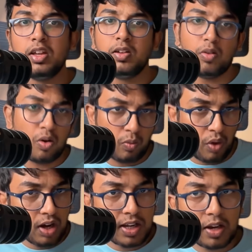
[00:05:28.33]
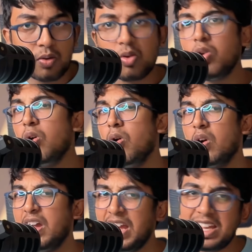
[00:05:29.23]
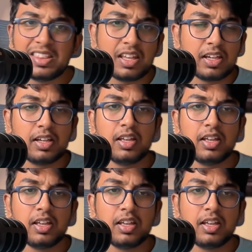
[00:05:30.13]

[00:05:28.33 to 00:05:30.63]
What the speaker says: or volcano, or anything